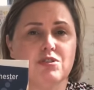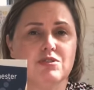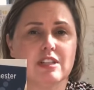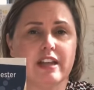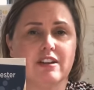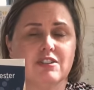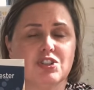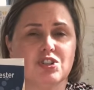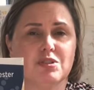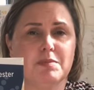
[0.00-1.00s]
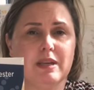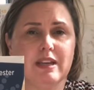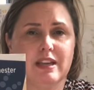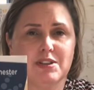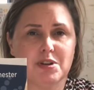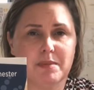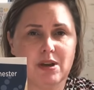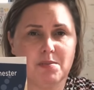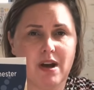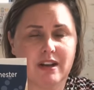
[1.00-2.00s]
newsletter should be in your
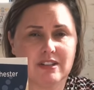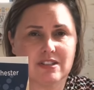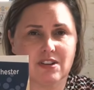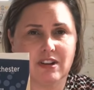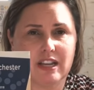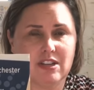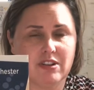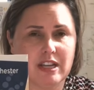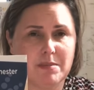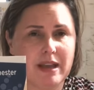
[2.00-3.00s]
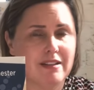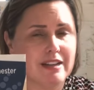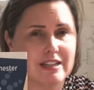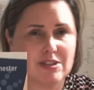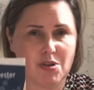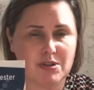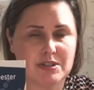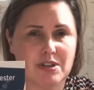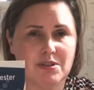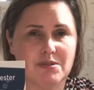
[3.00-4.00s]
mailbox or in your email, and it's
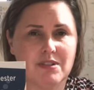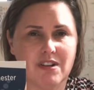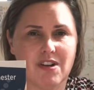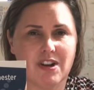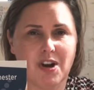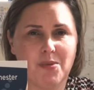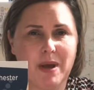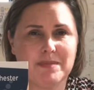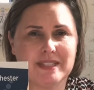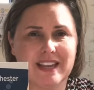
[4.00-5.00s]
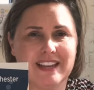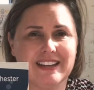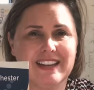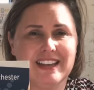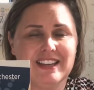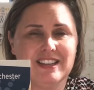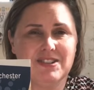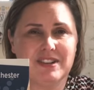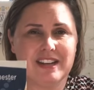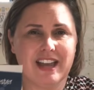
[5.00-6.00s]
also on our website.
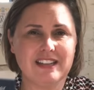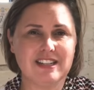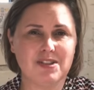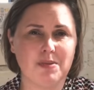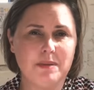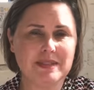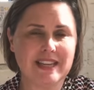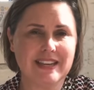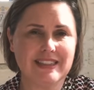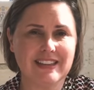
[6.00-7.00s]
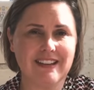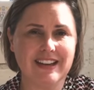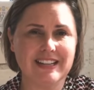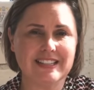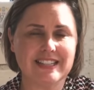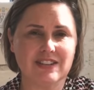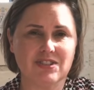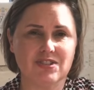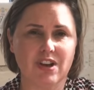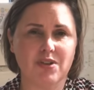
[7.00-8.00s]
You can head to the website,
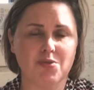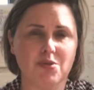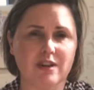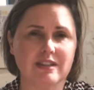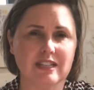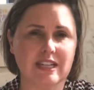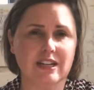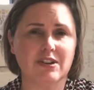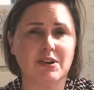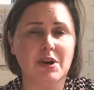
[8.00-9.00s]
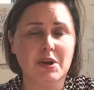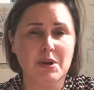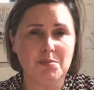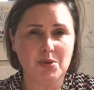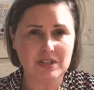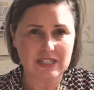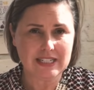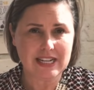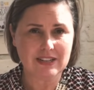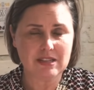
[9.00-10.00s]
theguidancecenter.org, to hear more
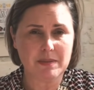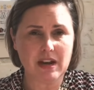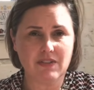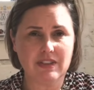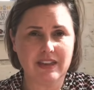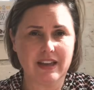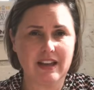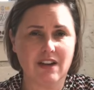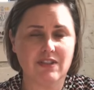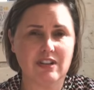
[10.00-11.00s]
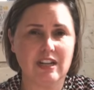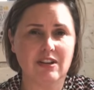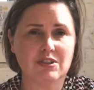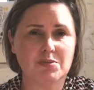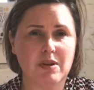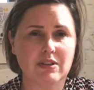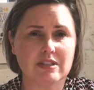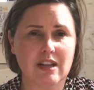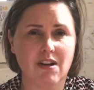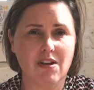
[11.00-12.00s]
details about everything I covered here as well
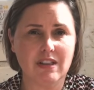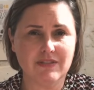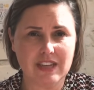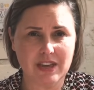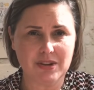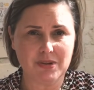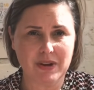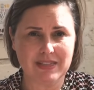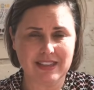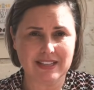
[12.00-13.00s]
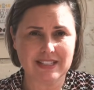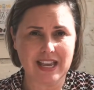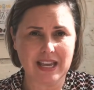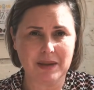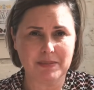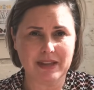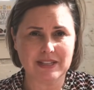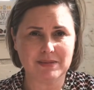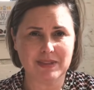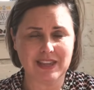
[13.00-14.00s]
as all of the other great things taking
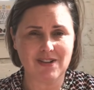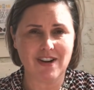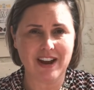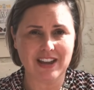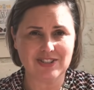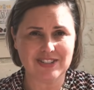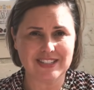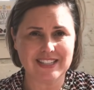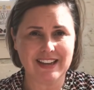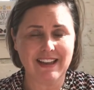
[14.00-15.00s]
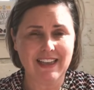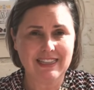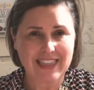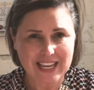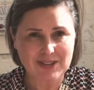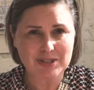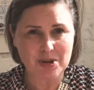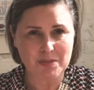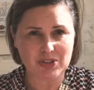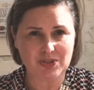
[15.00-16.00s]
place within our agency. Thank you
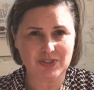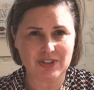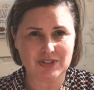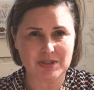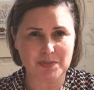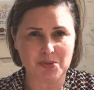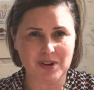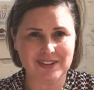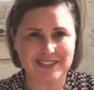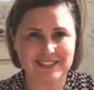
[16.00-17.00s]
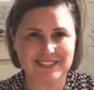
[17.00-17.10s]
so much for your support.